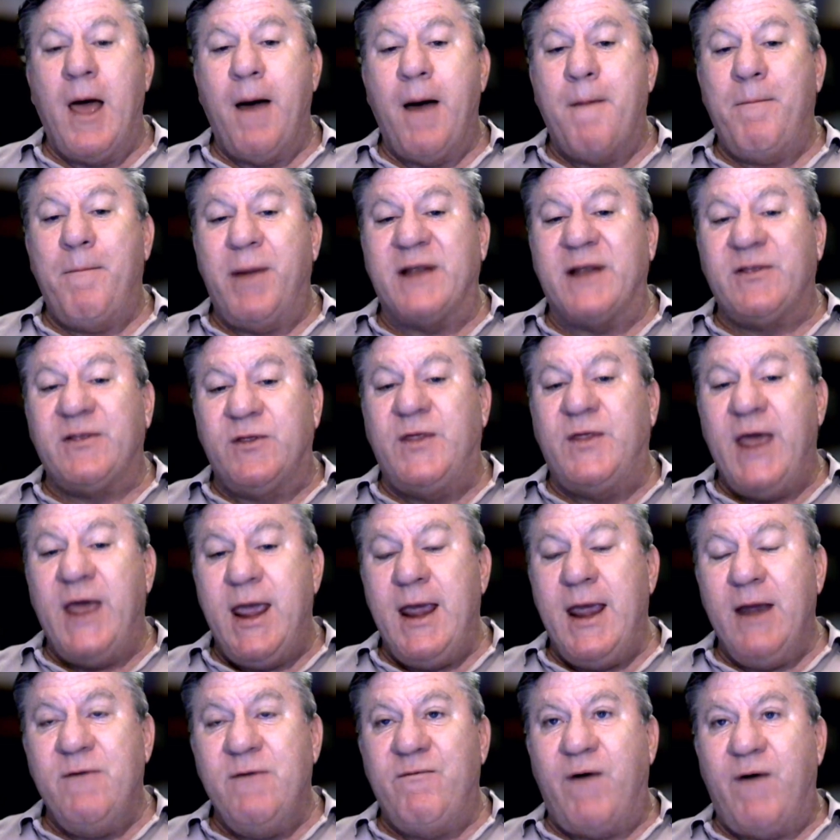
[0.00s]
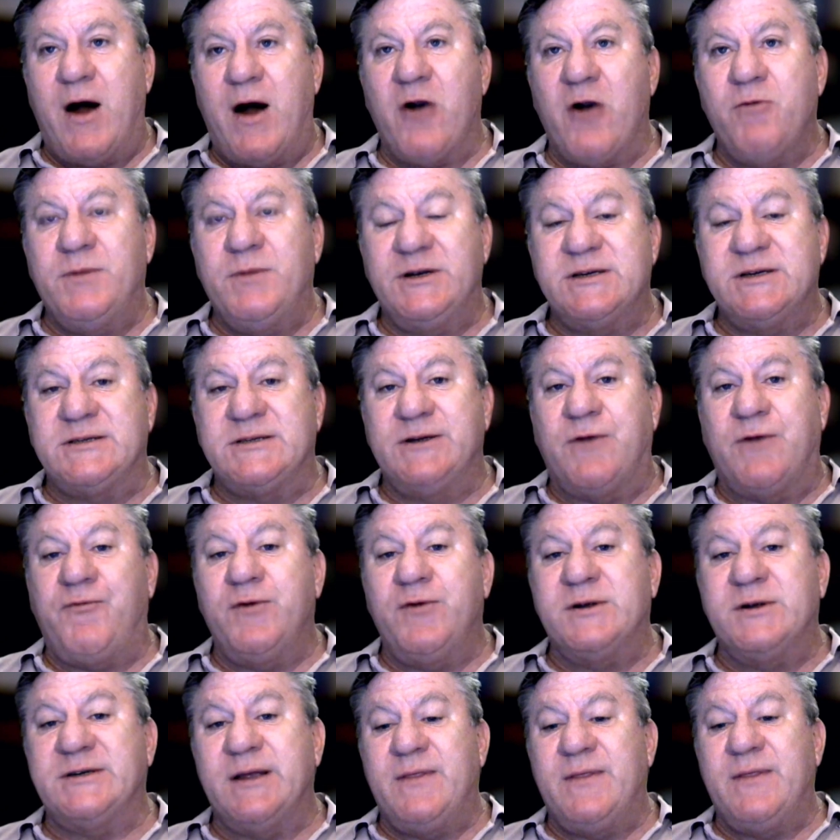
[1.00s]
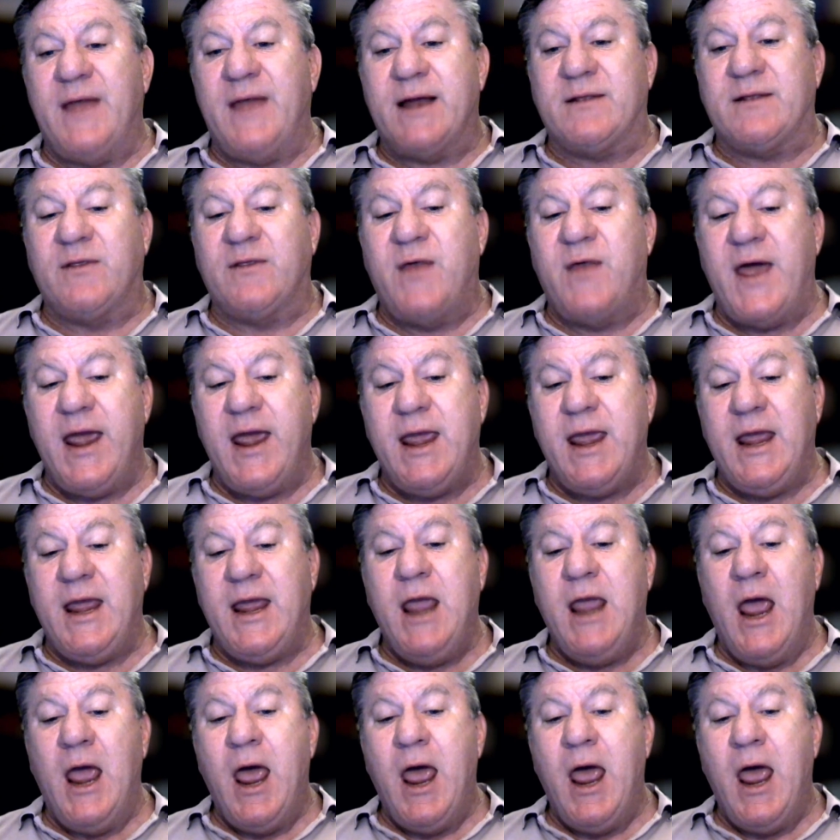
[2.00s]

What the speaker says: but their environment is different that they